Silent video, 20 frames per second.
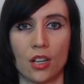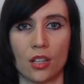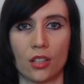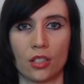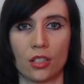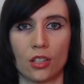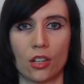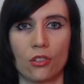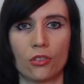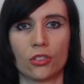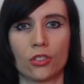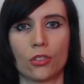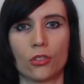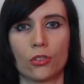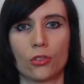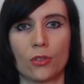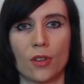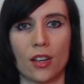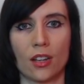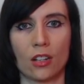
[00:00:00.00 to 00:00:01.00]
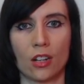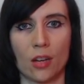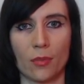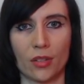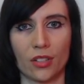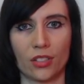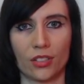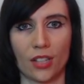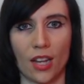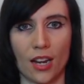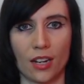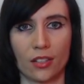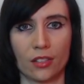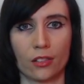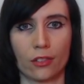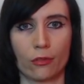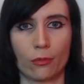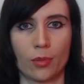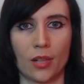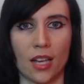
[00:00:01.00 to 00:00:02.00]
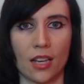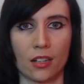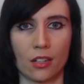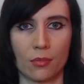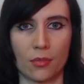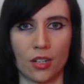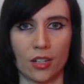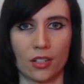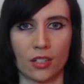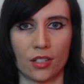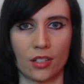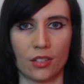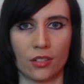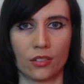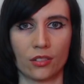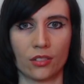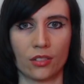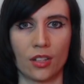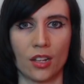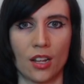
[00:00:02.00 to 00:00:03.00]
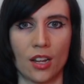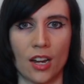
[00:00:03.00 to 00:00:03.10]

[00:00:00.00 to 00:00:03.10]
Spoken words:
the low socioeconomic status of Black Americans,